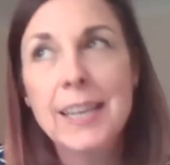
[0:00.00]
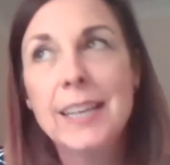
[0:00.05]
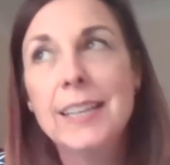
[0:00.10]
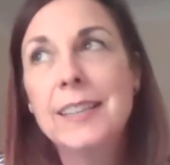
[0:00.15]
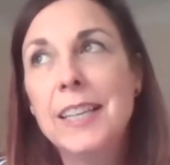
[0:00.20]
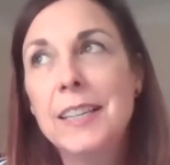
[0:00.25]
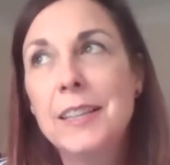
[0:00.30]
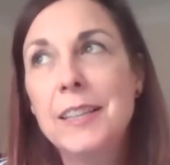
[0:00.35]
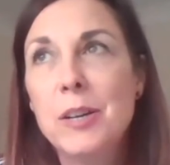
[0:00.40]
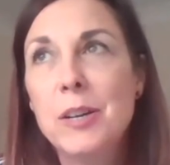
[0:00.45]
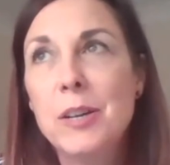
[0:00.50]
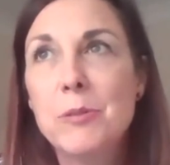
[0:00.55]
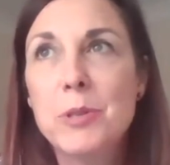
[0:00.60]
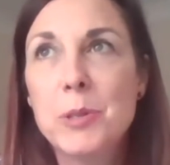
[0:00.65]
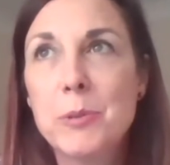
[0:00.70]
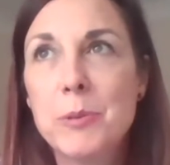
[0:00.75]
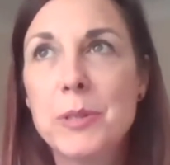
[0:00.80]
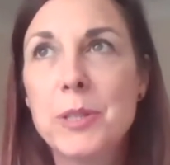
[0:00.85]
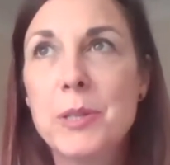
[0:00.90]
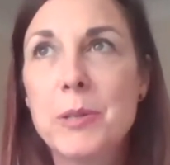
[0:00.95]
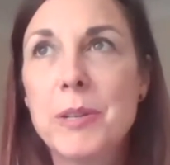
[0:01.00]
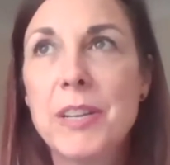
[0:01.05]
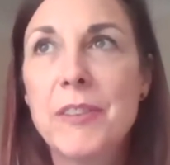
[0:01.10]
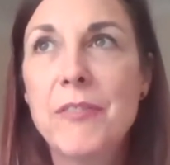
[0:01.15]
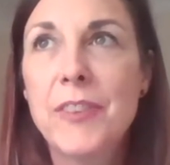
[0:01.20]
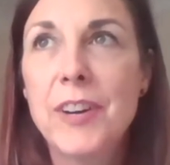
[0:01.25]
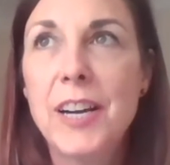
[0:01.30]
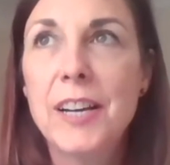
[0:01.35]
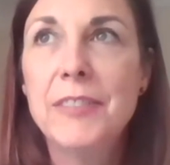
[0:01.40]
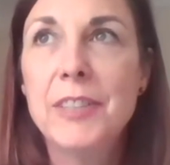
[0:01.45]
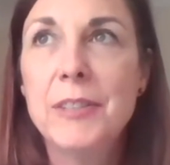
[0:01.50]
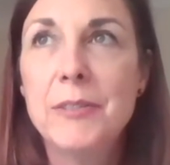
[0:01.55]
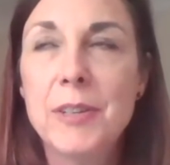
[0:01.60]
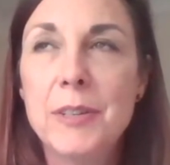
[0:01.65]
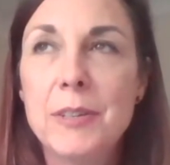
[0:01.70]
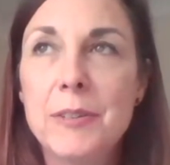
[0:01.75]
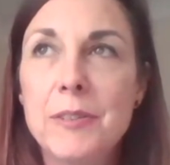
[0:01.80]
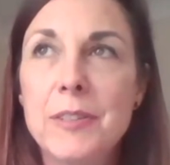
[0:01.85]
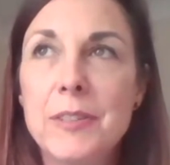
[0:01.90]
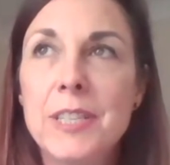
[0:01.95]
And then the older one, the
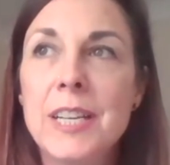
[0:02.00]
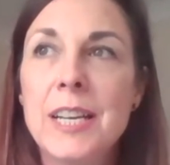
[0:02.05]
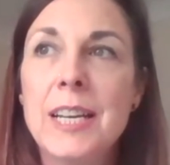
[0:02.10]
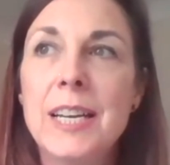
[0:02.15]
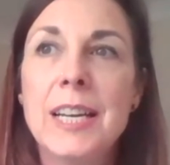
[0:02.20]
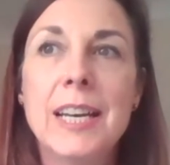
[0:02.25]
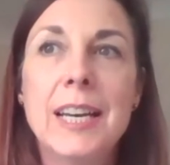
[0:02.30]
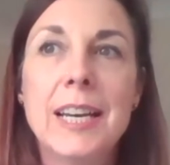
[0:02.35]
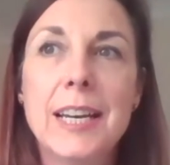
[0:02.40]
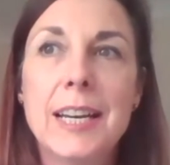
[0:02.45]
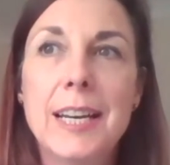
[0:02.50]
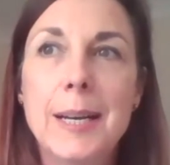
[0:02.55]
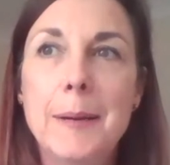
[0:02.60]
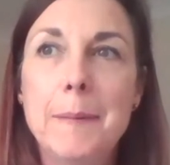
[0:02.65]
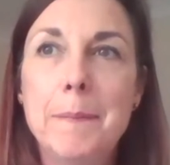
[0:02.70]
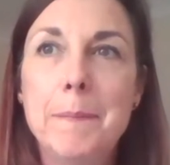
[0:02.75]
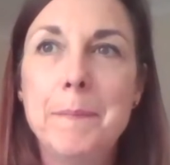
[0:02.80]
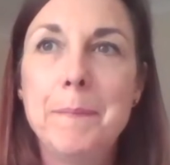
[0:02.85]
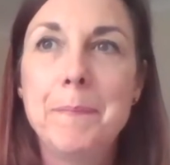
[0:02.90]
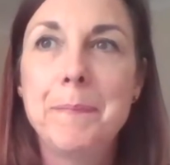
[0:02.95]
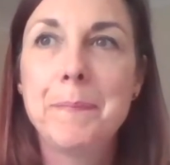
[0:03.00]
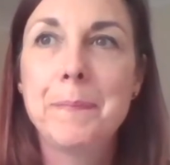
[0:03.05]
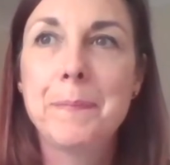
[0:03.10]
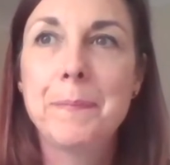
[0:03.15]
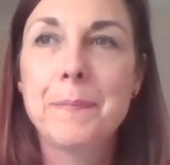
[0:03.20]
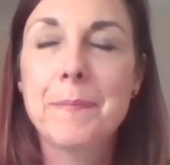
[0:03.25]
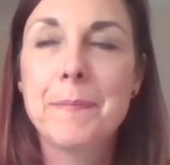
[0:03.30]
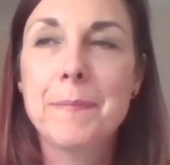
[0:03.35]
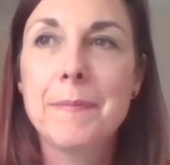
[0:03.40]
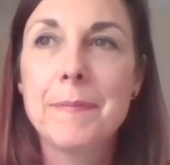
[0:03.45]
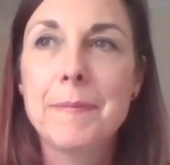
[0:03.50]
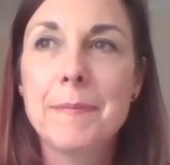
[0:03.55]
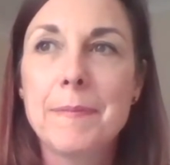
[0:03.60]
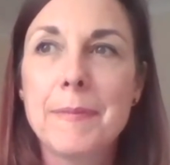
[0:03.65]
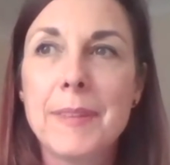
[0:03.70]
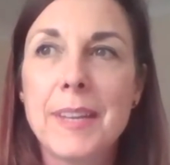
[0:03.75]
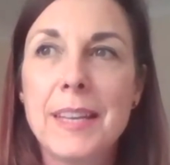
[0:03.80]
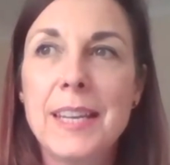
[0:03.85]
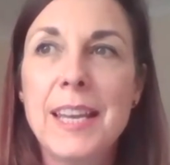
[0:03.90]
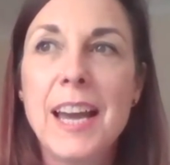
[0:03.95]
25-year-old,
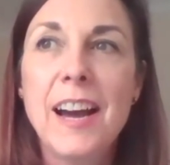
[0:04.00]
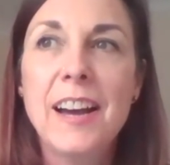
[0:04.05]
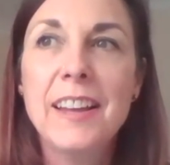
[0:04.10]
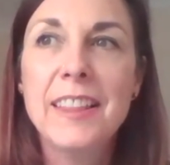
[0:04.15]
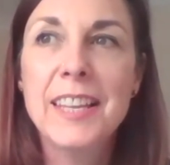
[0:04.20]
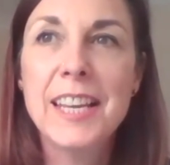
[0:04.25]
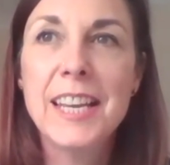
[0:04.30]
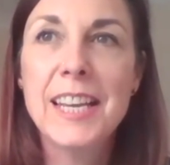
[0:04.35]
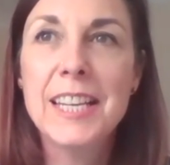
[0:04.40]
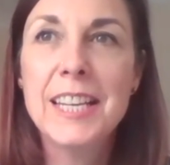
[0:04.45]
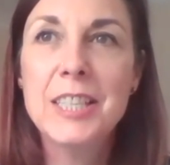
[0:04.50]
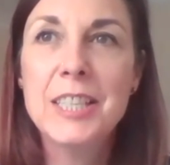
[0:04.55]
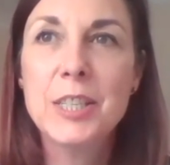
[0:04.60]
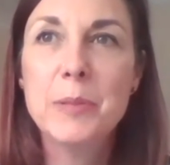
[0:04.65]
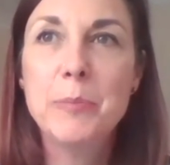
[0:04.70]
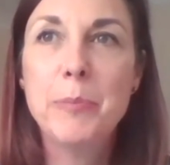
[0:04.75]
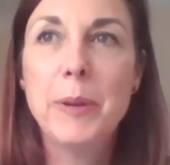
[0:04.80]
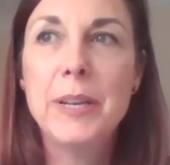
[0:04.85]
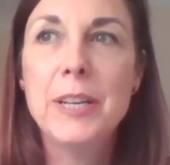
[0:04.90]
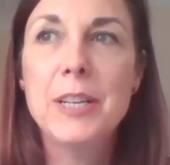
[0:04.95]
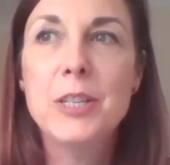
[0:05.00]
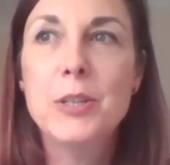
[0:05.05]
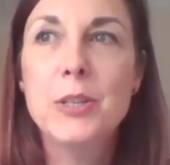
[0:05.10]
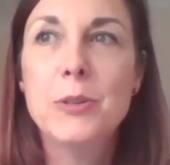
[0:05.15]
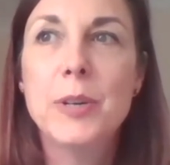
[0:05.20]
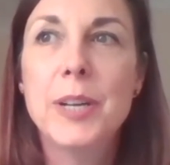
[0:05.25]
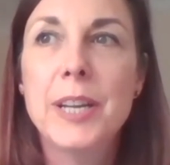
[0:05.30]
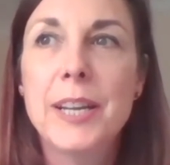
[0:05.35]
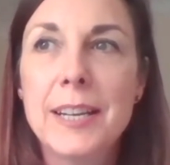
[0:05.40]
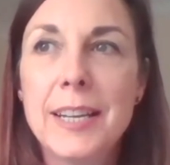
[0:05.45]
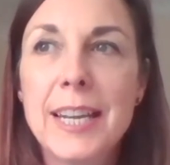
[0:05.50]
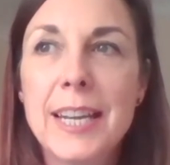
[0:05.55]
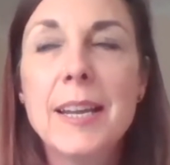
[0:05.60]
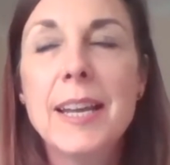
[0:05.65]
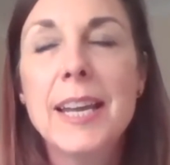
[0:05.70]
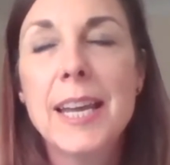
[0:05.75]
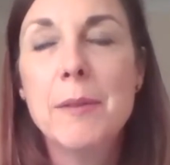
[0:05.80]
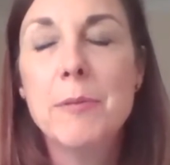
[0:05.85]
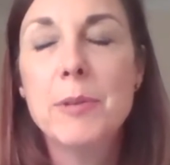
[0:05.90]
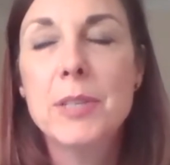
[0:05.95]
I think he's just been enjoying.
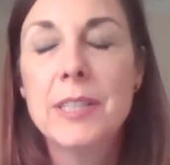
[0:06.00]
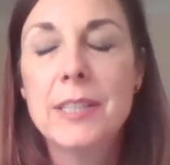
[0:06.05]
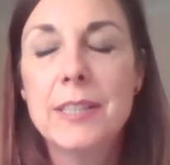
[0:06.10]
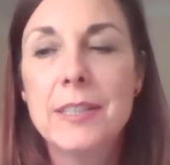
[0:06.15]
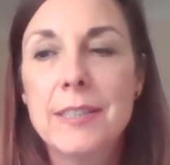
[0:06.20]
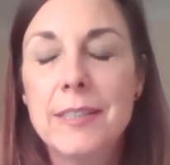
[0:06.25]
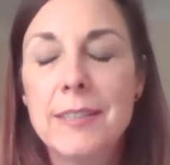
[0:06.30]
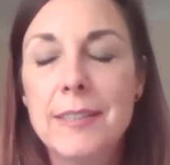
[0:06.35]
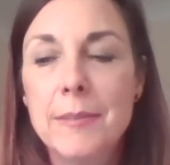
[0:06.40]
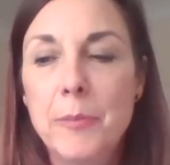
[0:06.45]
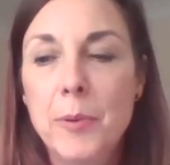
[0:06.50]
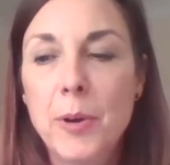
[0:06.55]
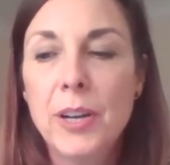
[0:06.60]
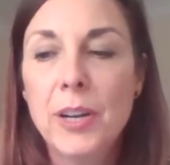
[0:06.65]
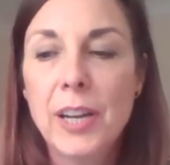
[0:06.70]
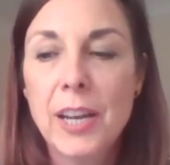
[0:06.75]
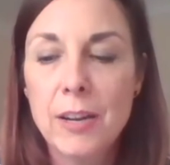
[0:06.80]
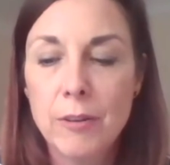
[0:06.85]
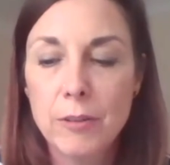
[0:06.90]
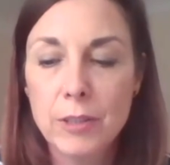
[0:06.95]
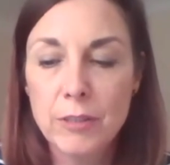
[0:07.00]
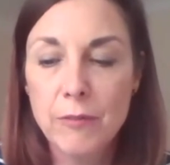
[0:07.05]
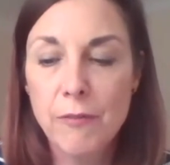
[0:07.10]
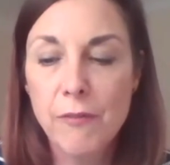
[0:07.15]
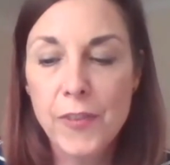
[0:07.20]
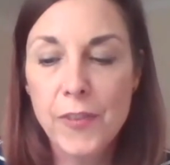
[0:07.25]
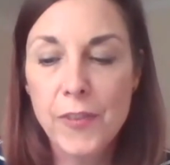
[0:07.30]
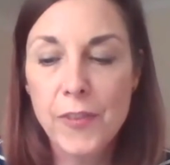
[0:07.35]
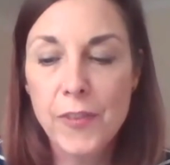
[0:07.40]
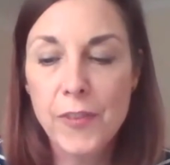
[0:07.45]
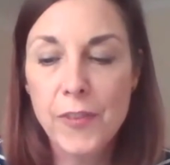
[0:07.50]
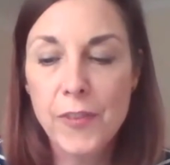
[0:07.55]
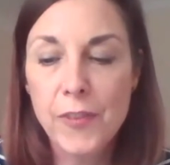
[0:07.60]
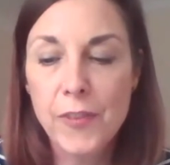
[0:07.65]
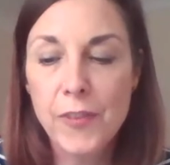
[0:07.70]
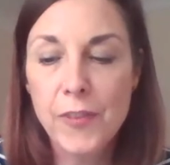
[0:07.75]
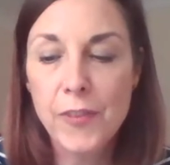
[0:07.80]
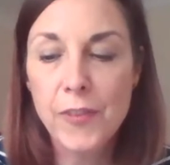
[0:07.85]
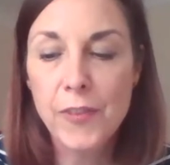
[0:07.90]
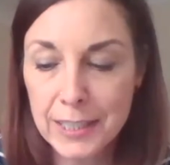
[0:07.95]
He was working on some
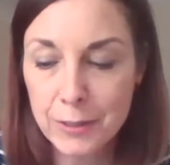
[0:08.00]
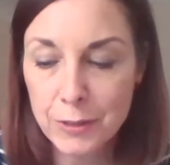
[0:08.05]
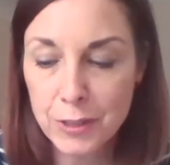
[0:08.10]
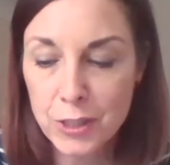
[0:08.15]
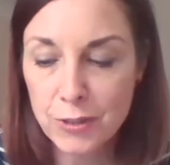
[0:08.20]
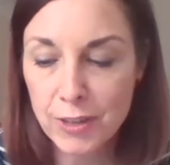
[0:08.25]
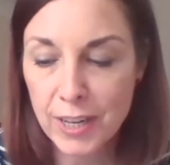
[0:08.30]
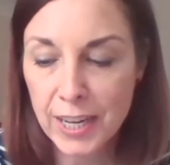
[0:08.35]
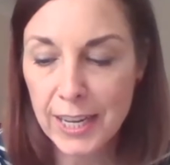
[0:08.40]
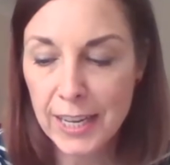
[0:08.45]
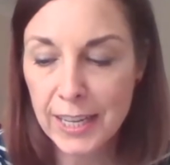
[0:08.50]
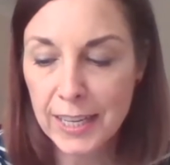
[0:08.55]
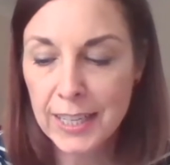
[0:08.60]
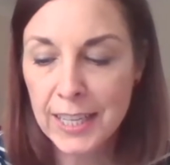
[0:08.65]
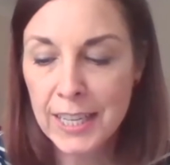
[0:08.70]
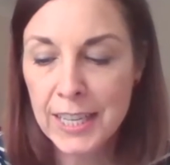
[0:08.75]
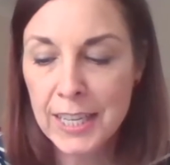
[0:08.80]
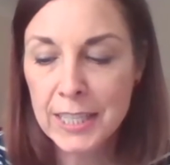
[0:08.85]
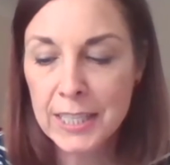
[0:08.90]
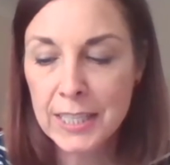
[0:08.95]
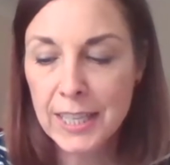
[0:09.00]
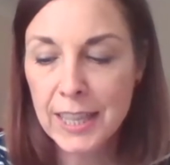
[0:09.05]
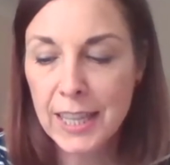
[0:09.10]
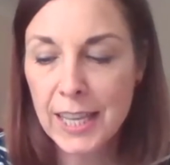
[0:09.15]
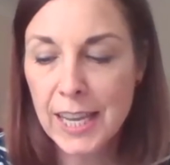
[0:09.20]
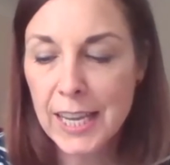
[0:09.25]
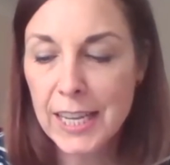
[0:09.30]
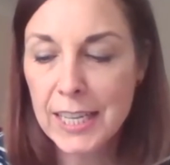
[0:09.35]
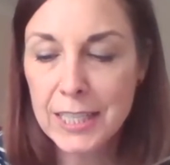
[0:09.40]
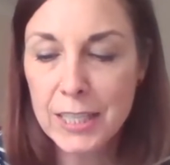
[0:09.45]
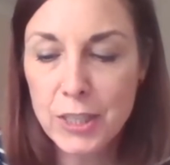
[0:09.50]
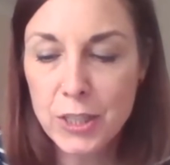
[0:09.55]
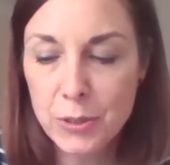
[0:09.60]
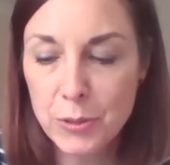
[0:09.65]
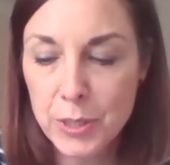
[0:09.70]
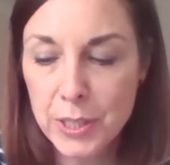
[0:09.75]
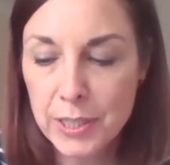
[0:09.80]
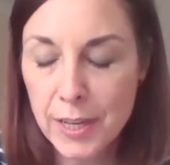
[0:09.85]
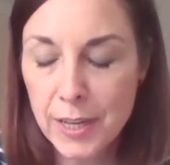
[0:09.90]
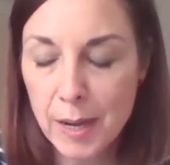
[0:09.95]
farms and things in Australia. So I think he's
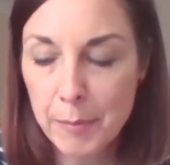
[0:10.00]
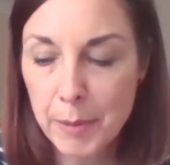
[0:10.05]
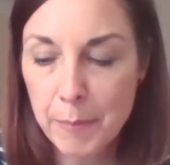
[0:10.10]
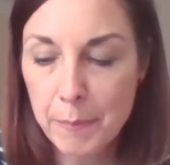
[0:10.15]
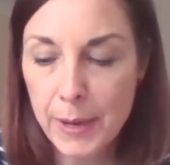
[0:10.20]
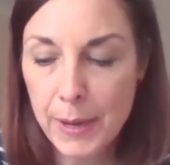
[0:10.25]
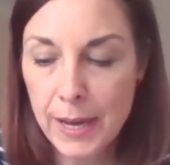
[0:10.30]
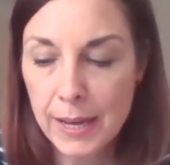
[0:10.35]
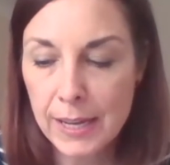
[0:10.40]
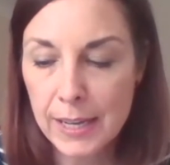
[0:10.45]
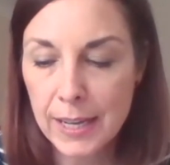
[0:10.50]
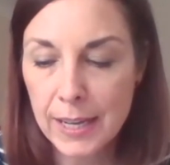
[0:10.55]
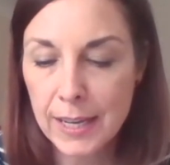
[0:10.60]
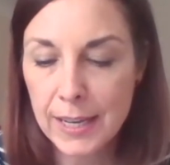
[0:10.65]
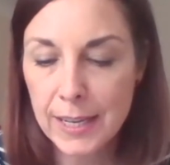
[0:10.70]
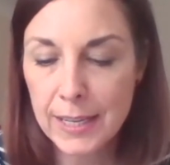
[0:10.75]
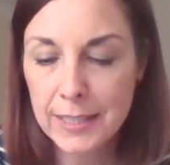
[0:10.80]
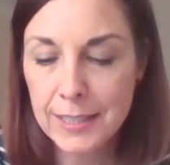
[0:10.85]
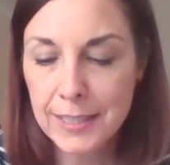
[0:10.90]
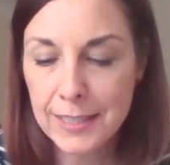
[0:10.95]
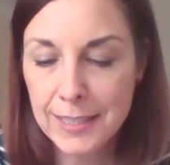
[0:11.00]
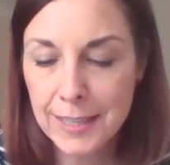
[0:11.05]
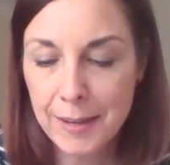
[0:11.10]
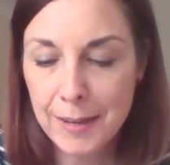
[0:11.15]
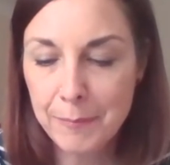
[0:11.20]
enjoyed coming back, and